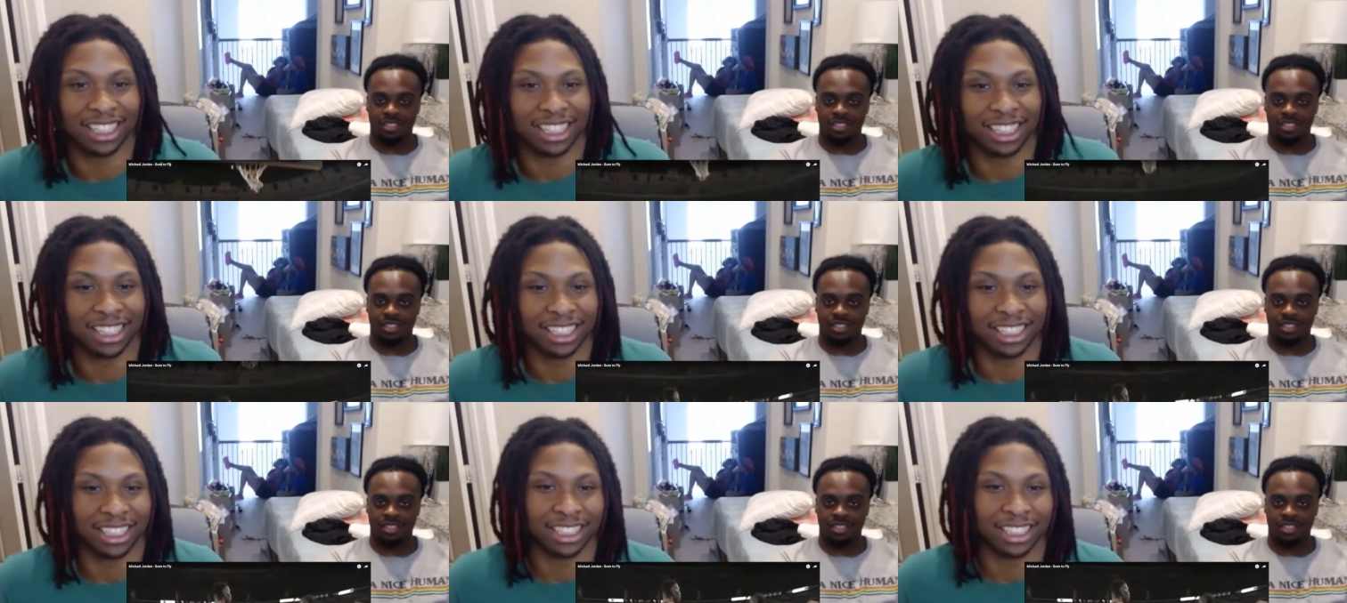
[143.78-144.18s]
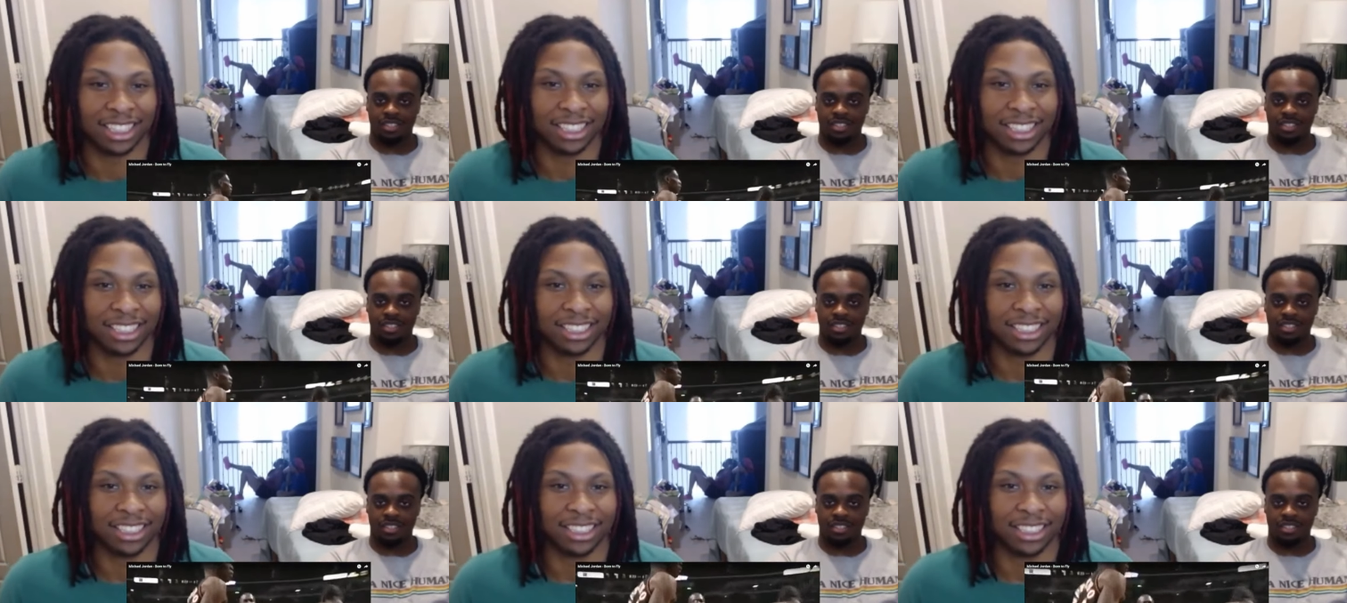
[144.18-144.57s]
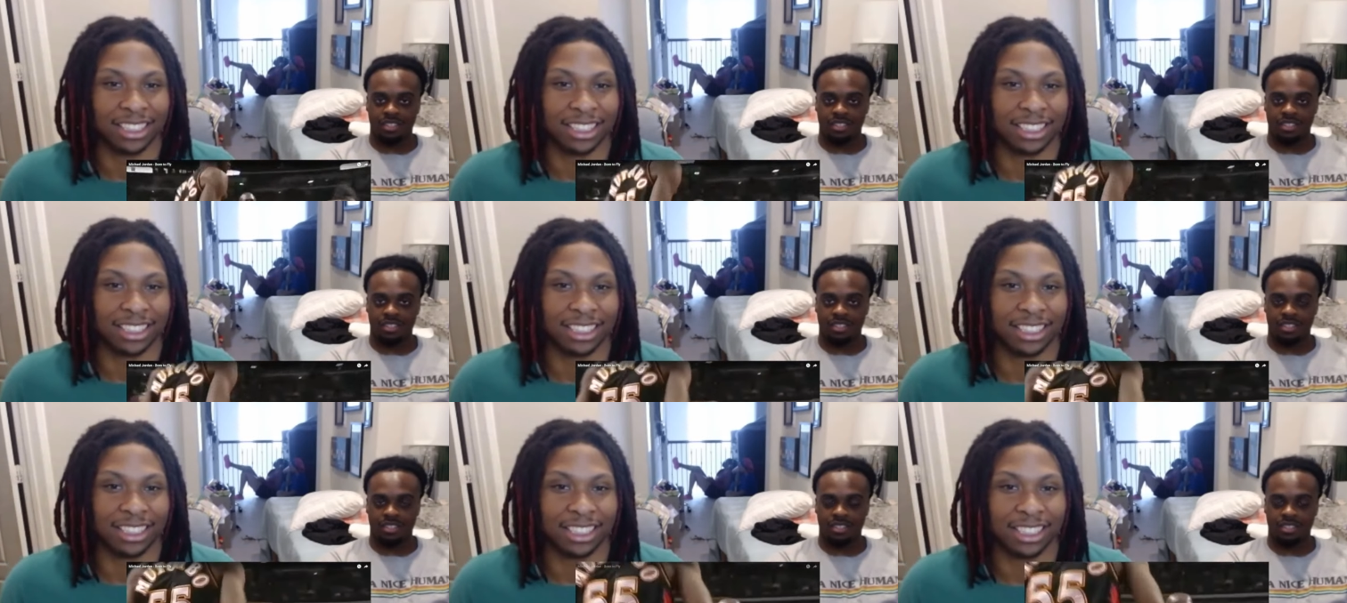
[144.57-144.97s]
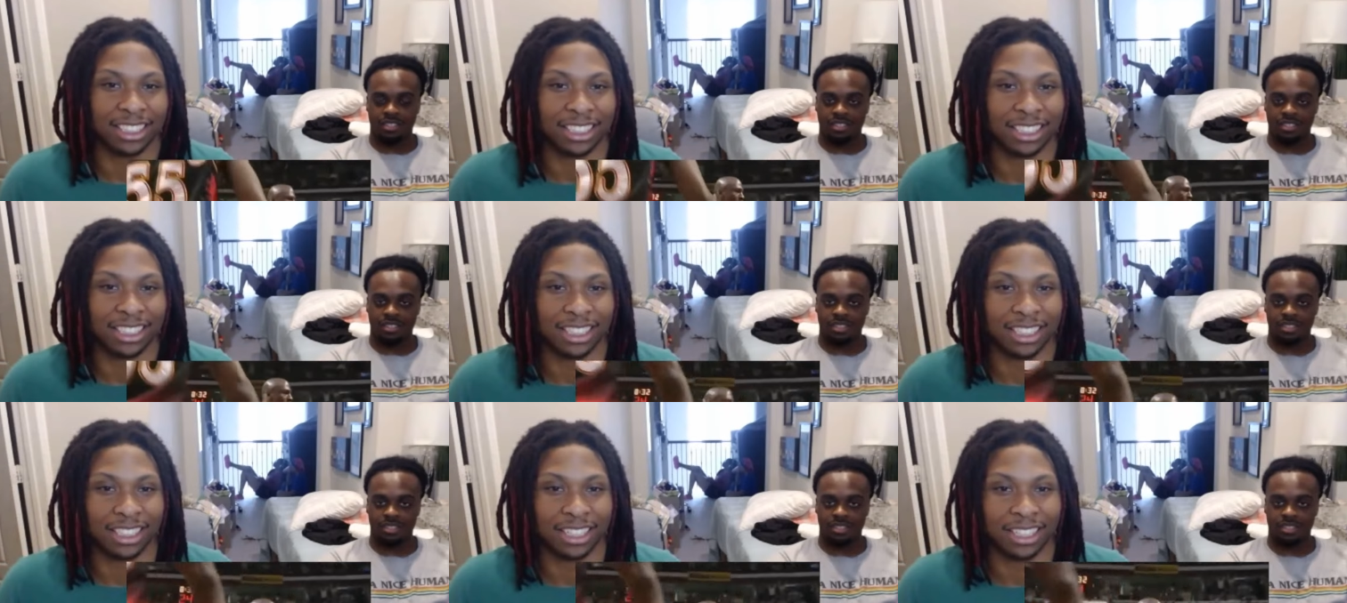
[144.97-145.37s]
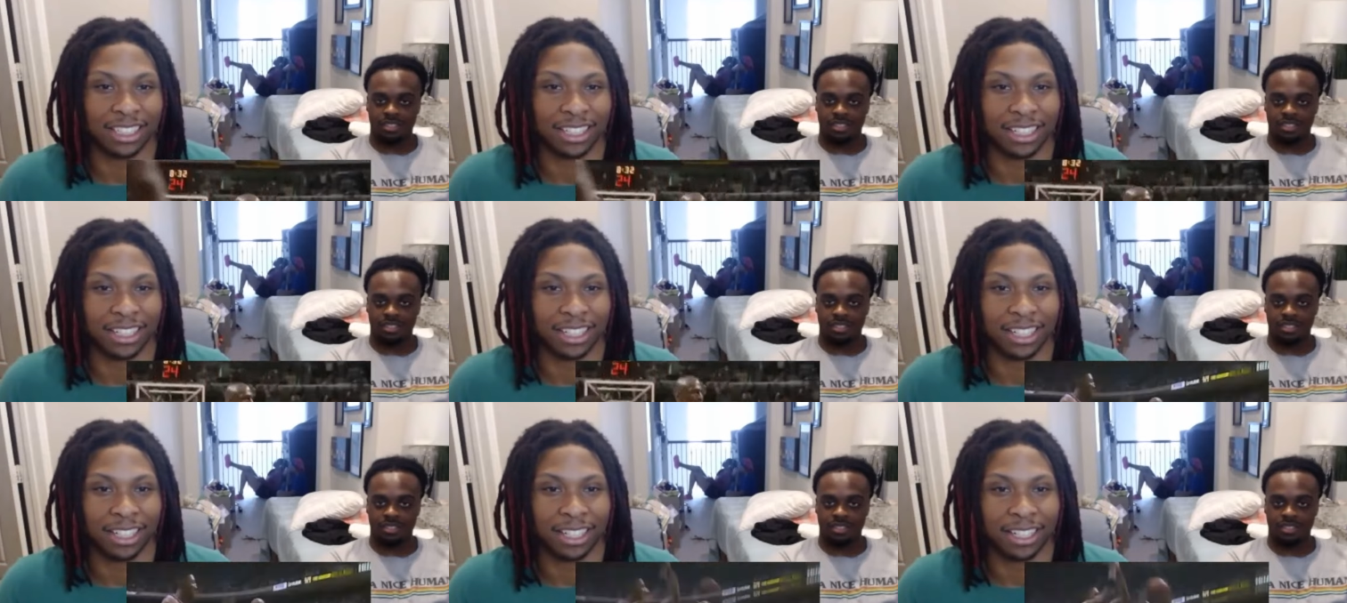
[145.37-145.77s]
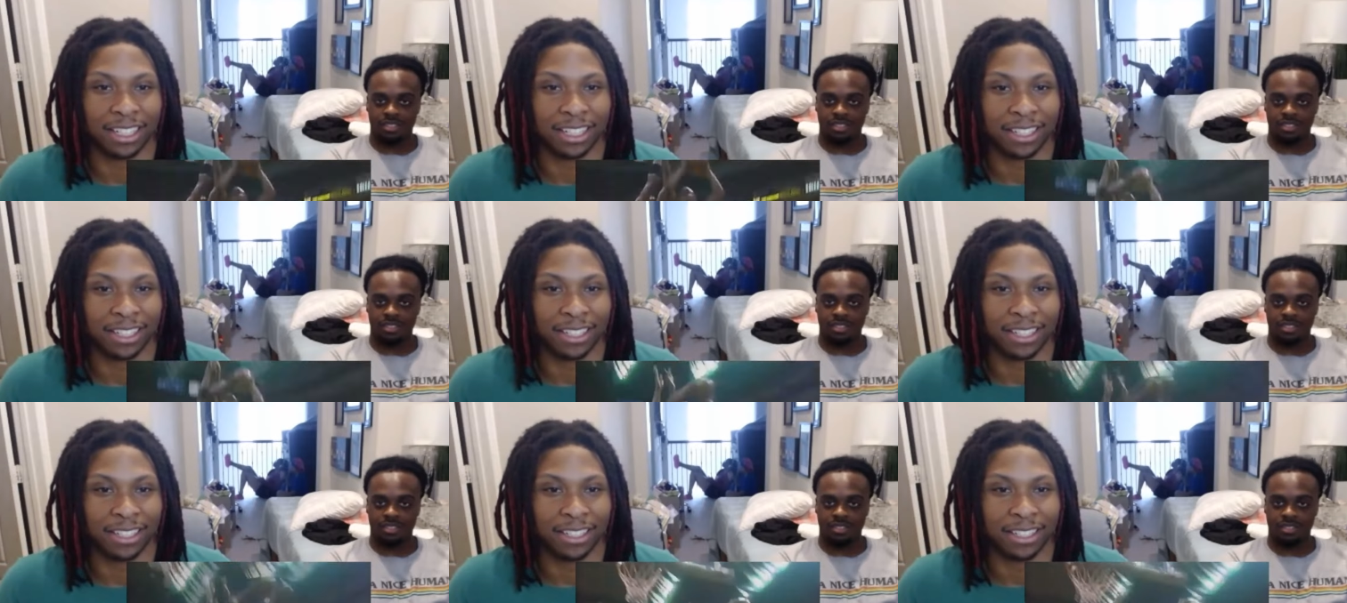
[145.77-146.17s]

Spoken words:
No one is speaking in this clip.